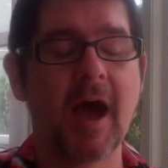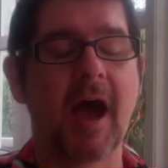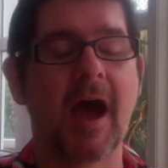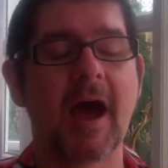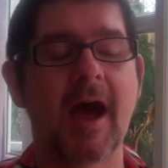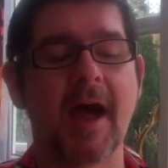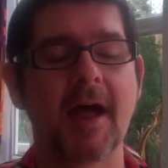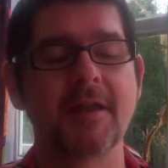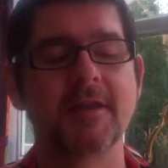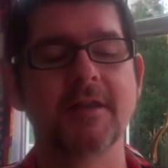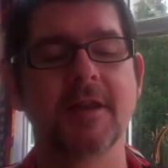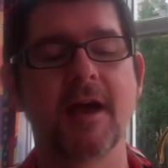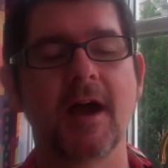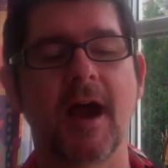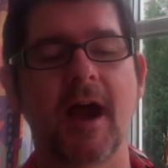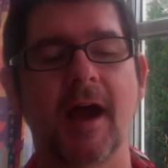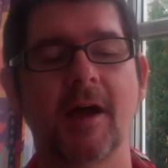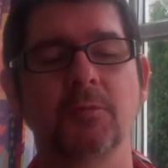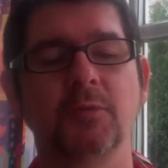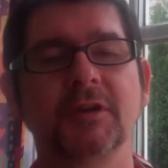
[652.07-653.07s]
and
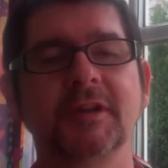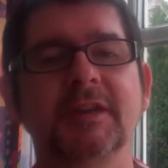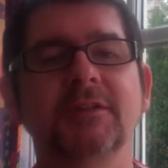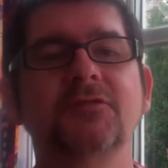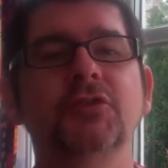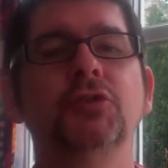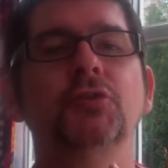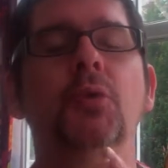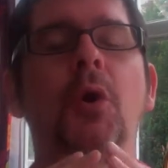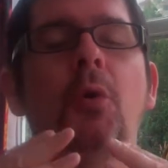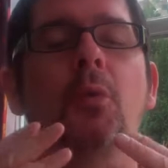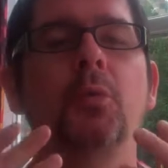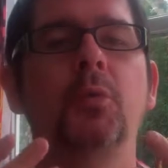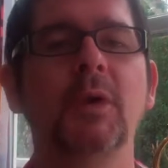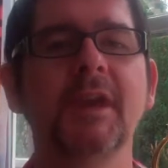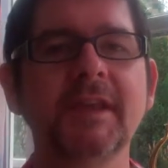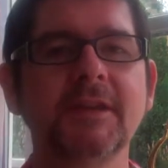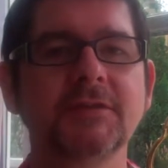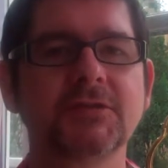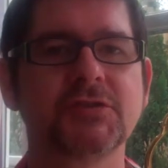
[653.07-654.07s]
I would give you a
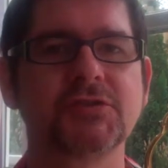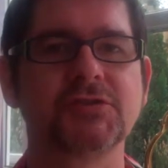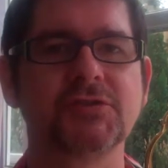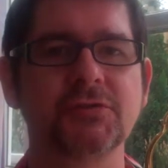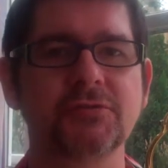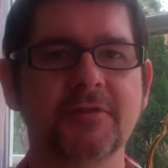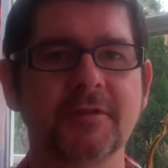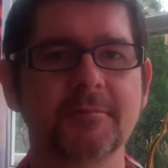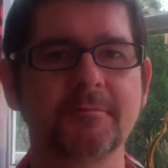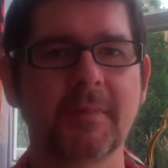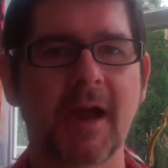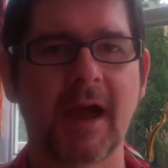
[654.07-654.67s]
week to do them,